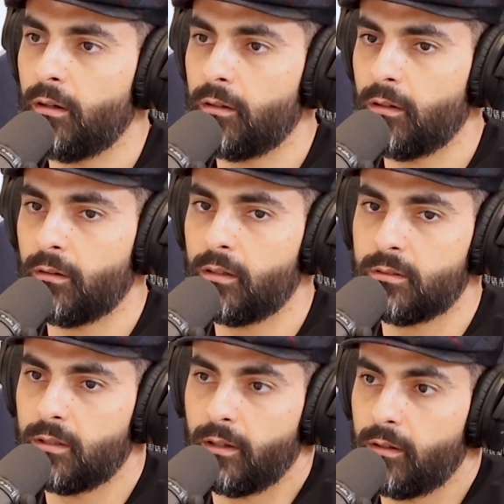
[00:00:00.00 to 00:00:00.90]

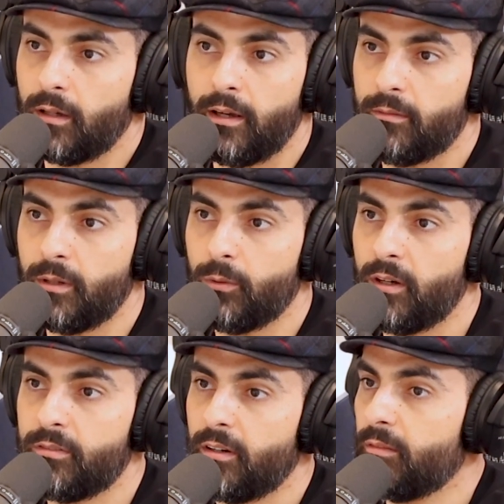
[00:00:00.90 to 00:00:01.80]
Because like I have my
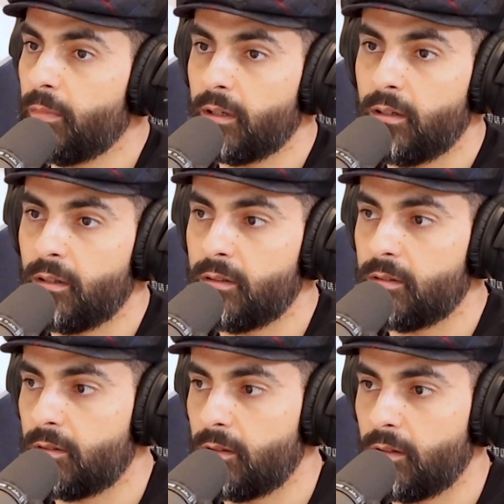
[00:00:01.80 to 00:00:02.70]
wife, I have my
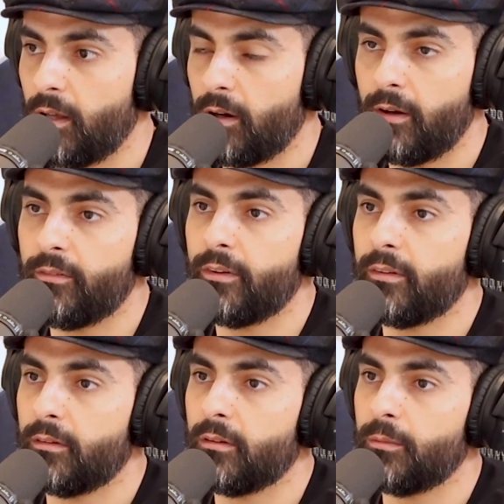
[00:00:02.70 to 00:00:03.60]
kids. They are
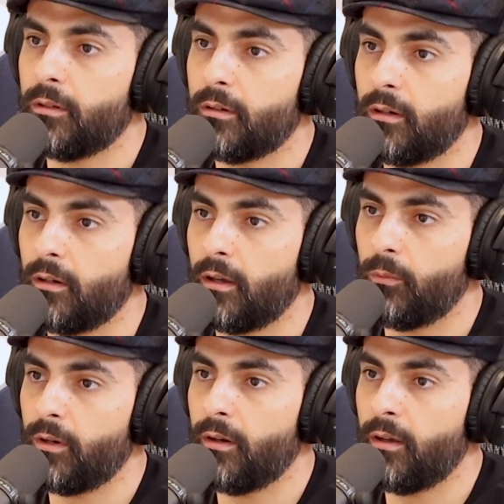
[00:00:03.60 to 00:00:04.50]
everything to me. And I
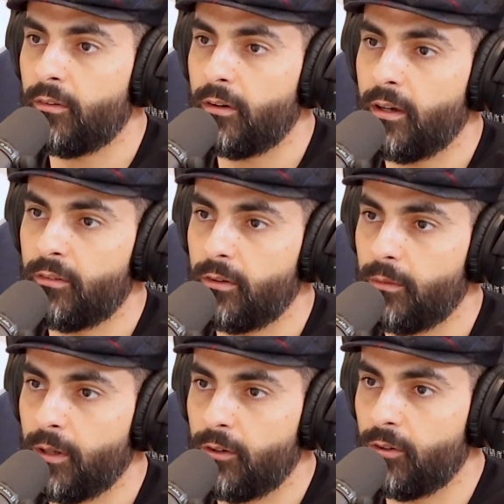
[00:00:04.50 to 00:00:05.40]
would never, ever
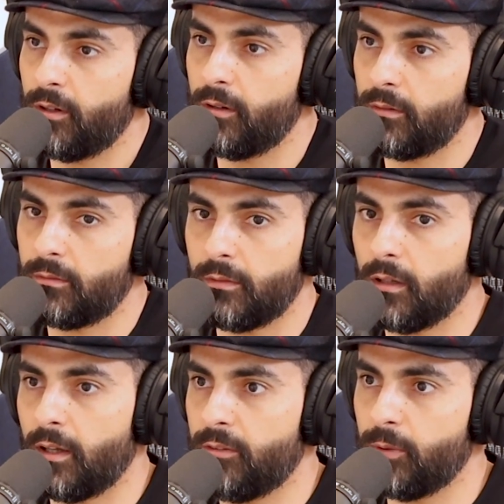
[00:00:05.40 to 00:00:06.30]
imagine a
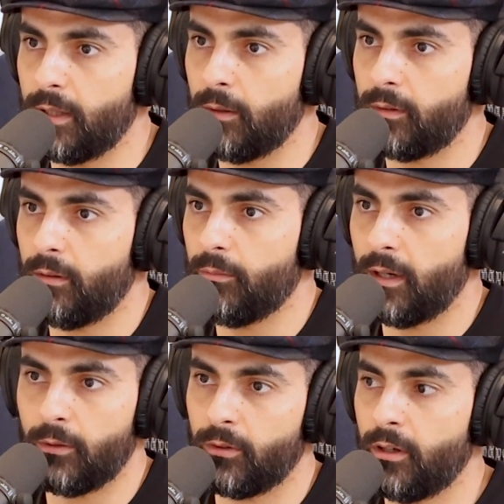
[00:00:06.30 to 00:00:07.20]
life without them.
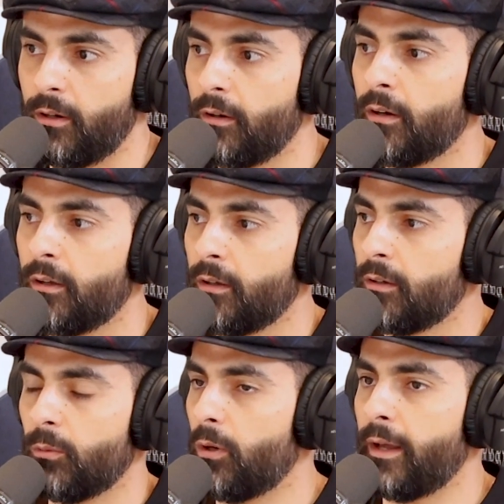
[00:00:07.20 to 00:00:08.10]
I don't care
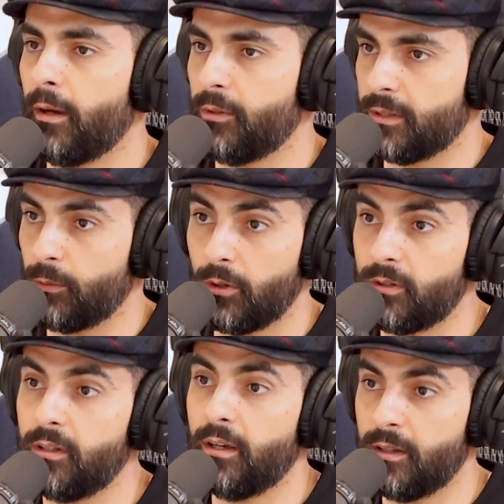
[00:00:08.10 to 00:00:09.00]
what happens. I would go
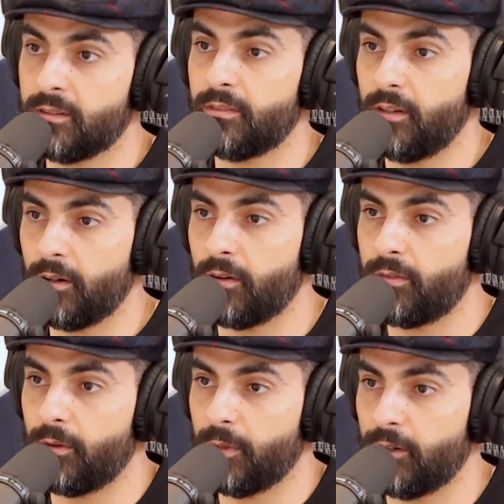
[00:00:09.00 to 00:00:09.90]
to the ends of the earth
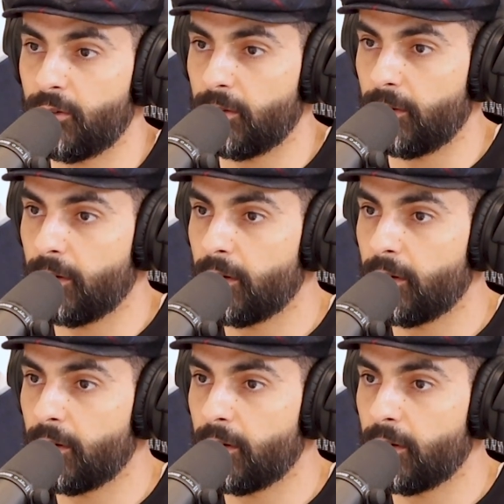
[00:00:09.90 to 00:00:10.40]
for my children.